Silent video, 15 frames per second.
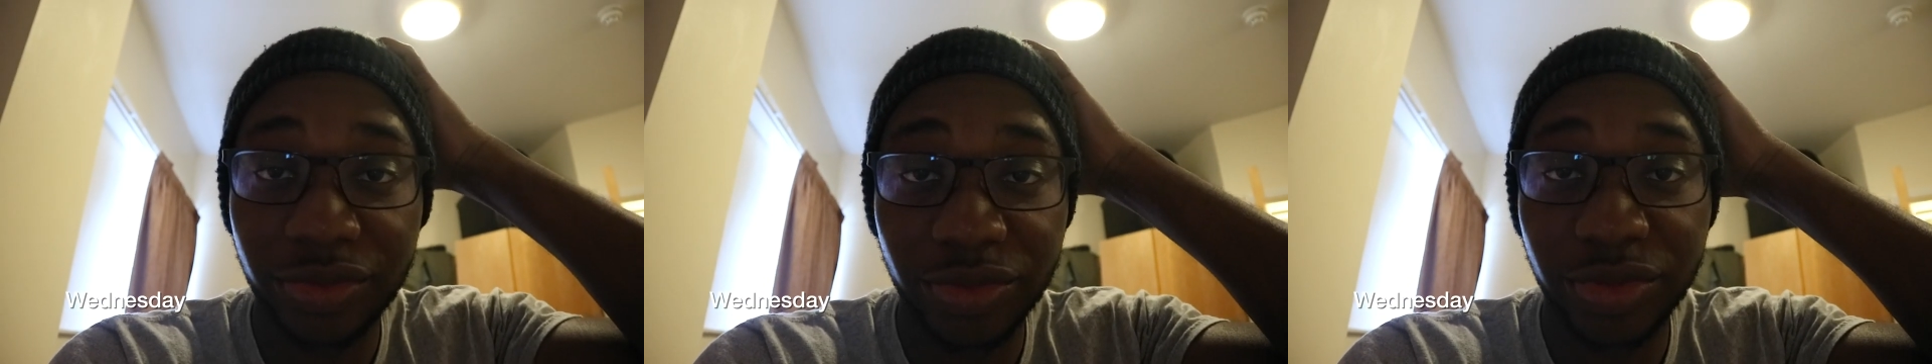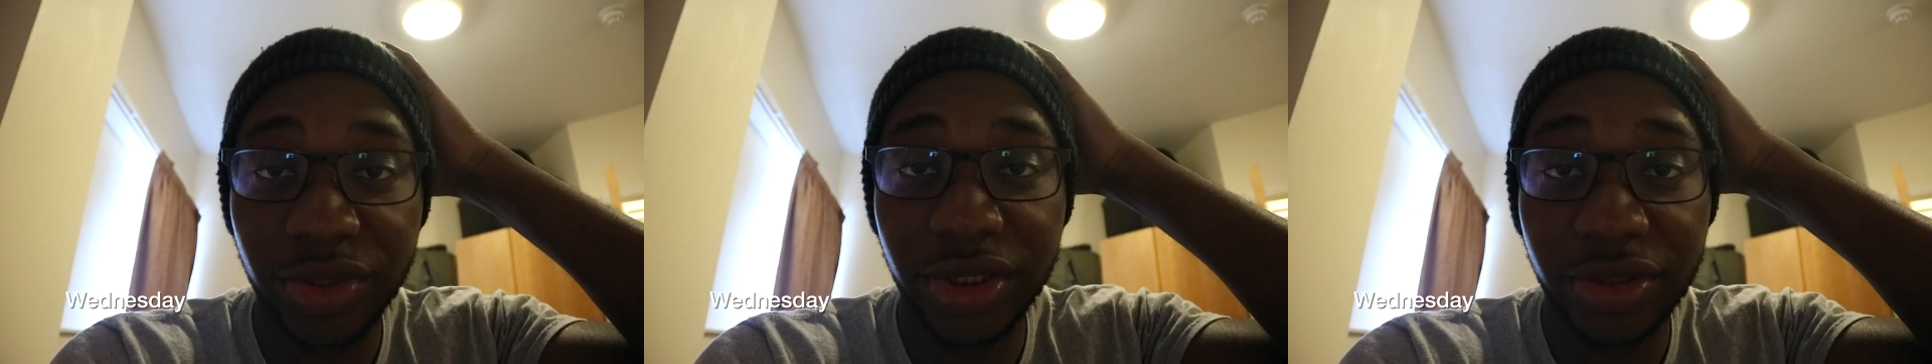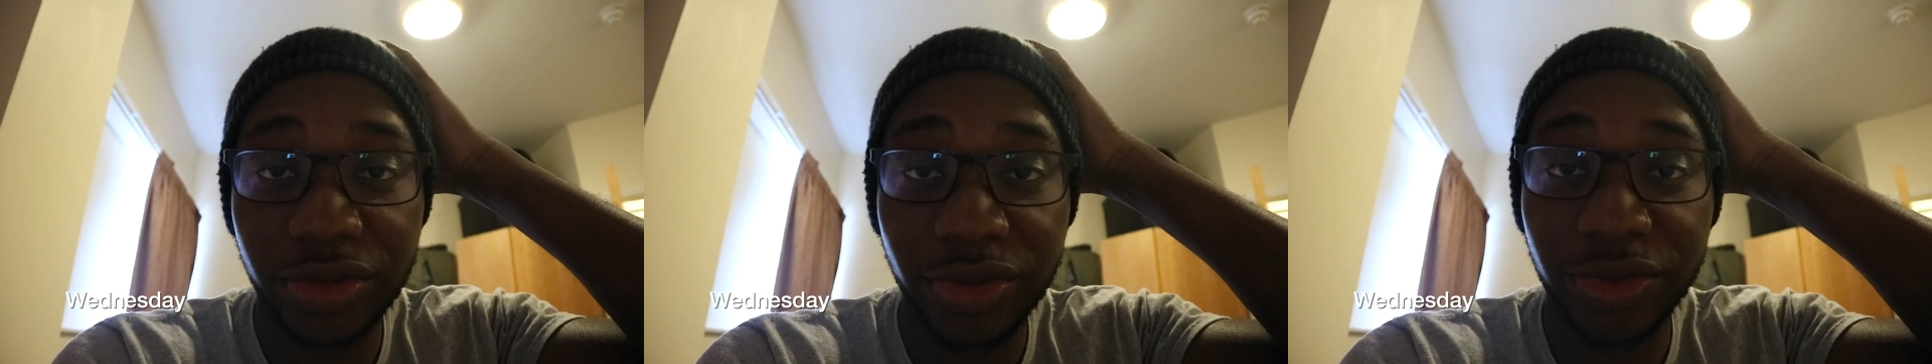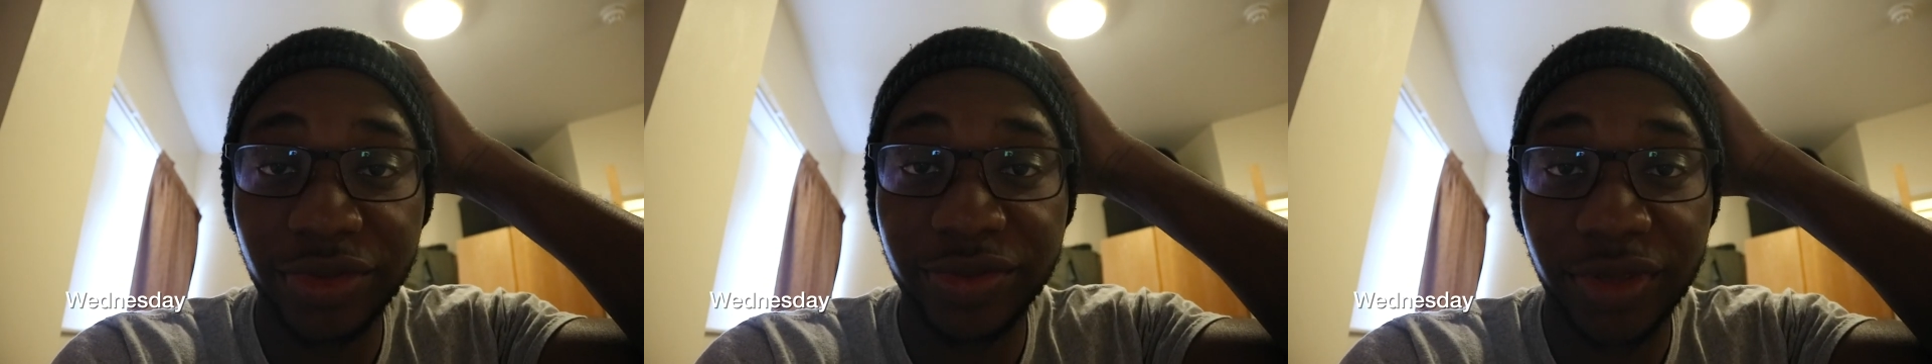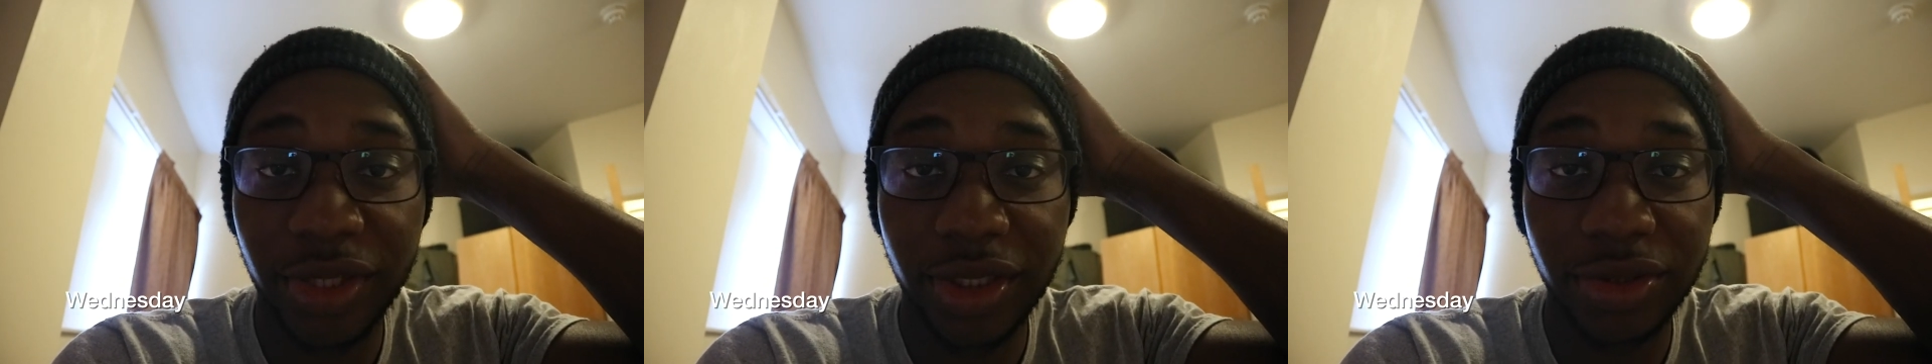week so
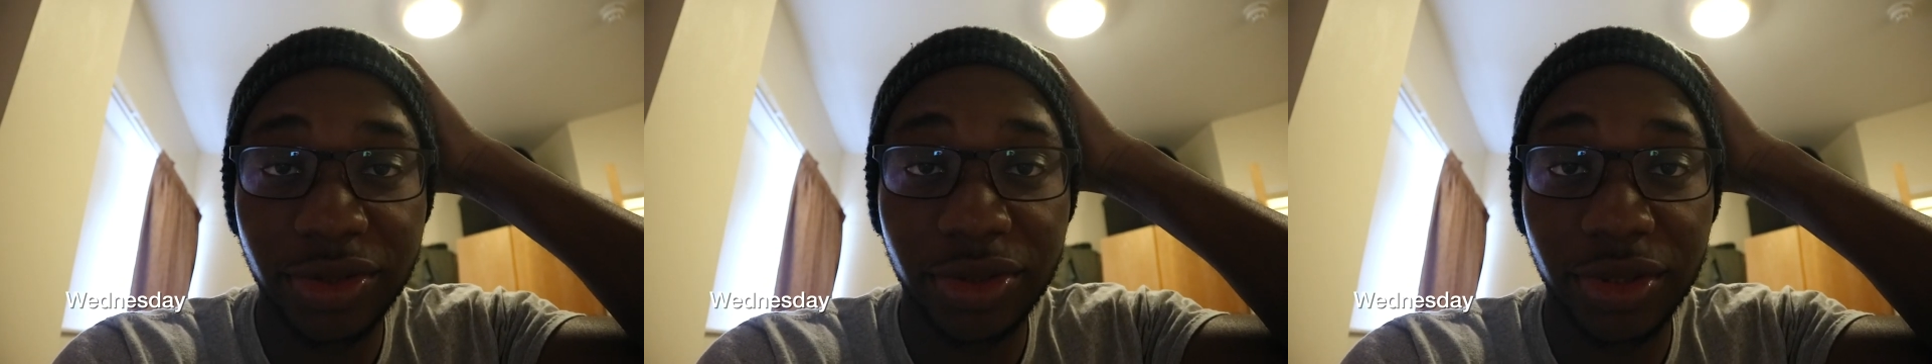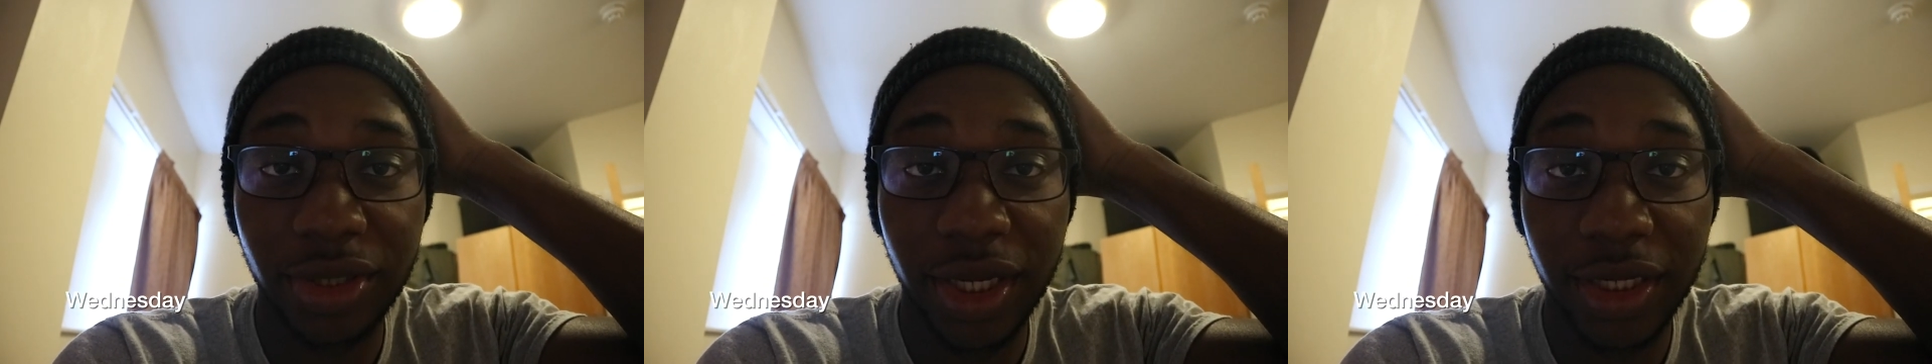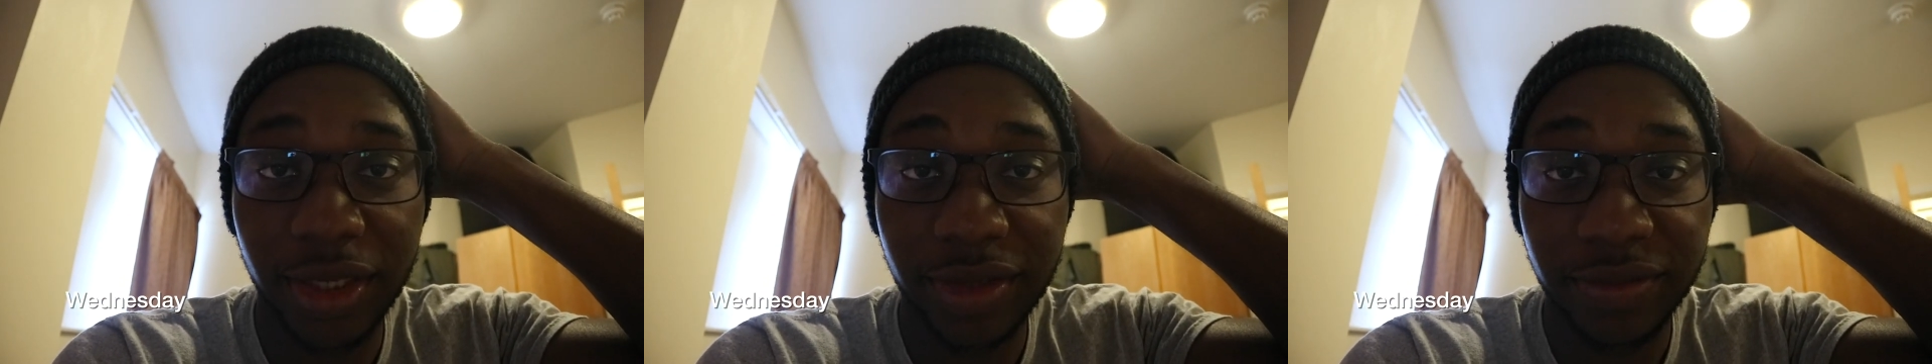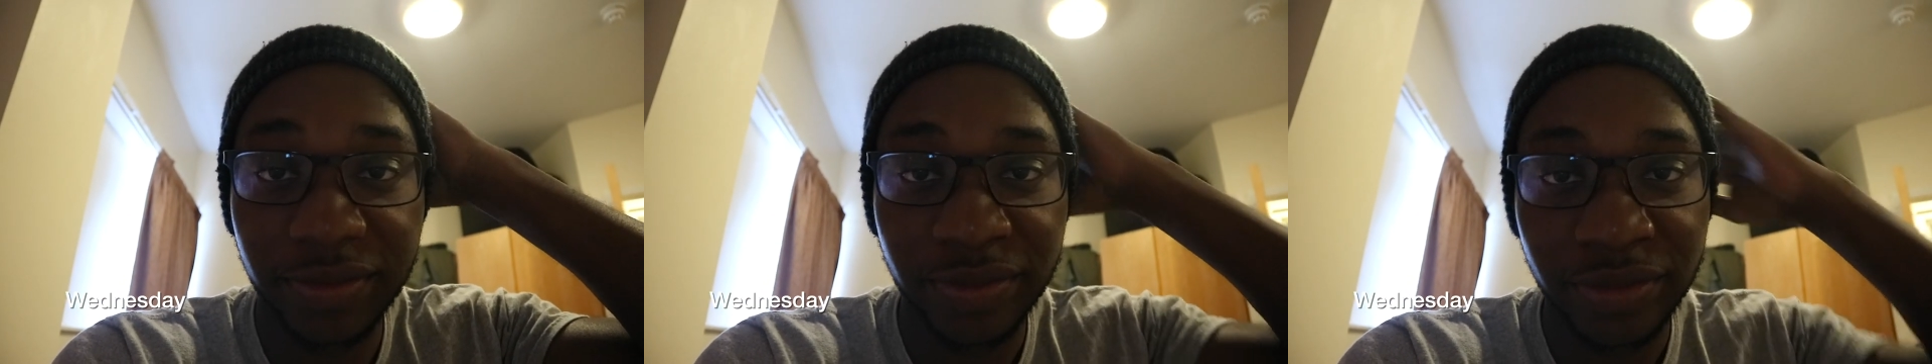far, so like,